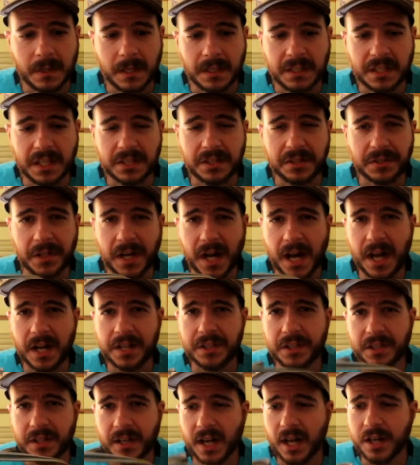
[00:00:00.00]
He just
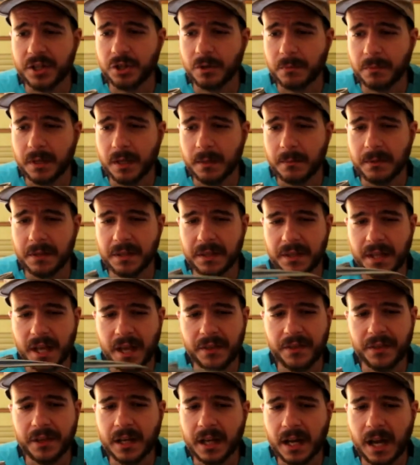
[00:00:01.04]
runs and runs on them and
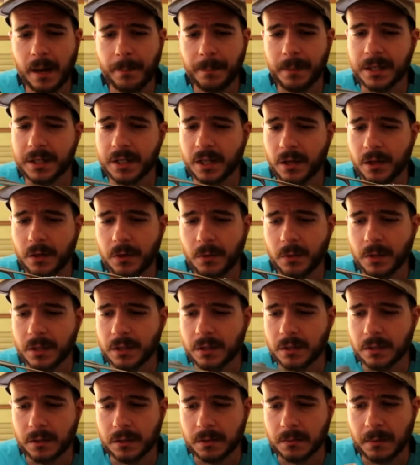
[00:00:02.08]
nothing happens. I don't know
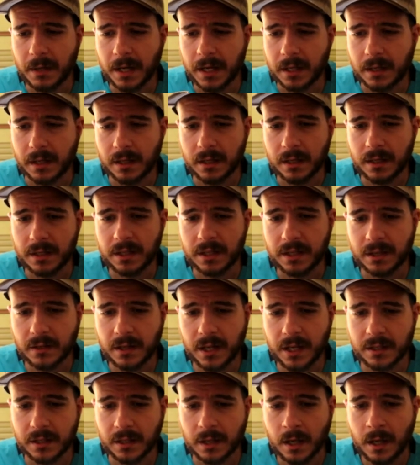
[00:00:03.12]
what's like, this is
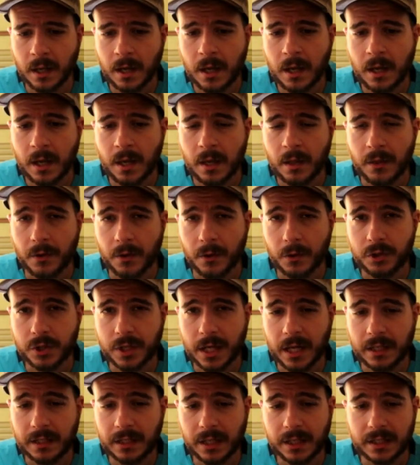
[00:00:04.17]
crazy. Those
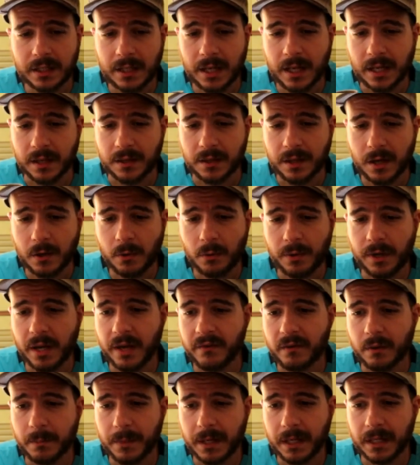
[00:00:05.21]
sandals, like, they will
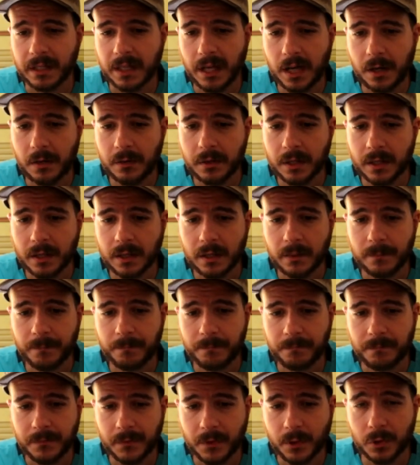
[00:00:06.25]
never break down.
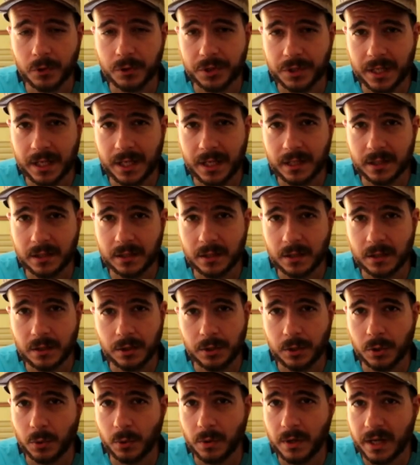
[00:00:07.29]
Those things,
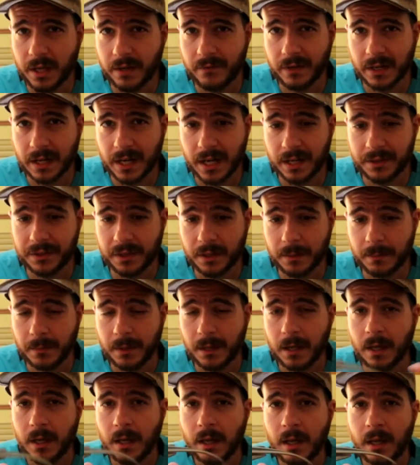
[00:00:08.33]
you will never cut them,
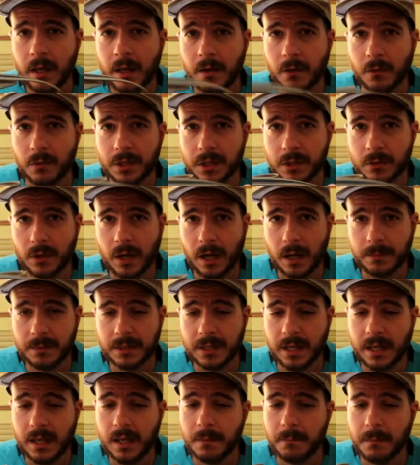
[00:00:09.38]
which is why I'm
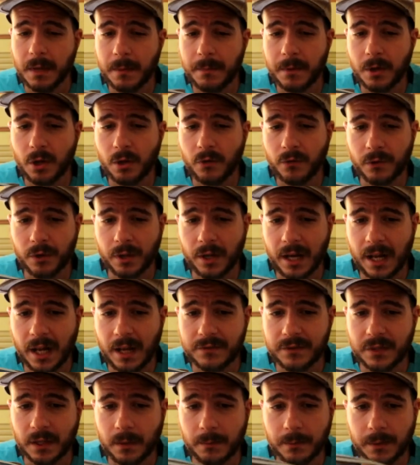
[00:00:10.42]
saying maybe go for the
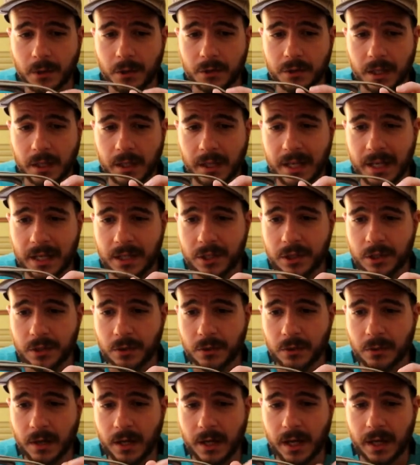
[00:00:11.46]
lifestyle, because unless
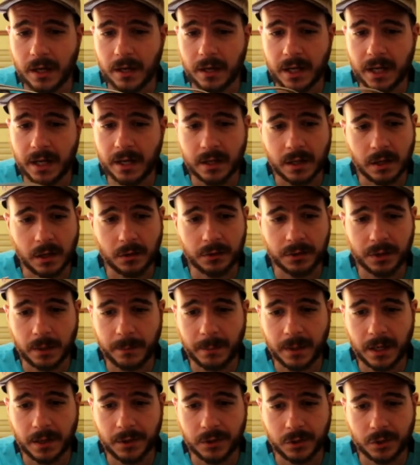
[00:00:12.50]
you're running ultra
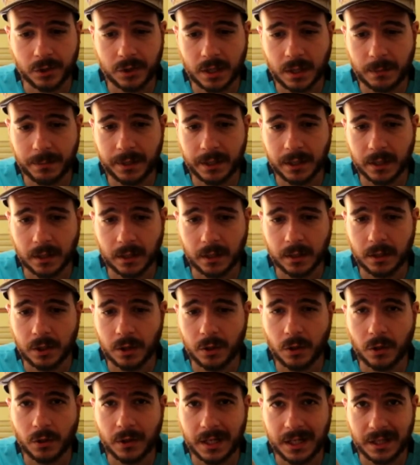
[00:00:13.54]
marathons or something,
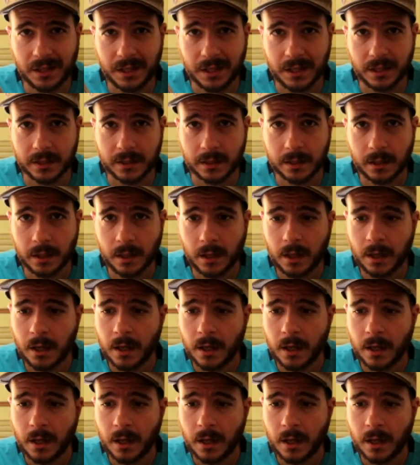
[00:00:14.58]
you don't need this.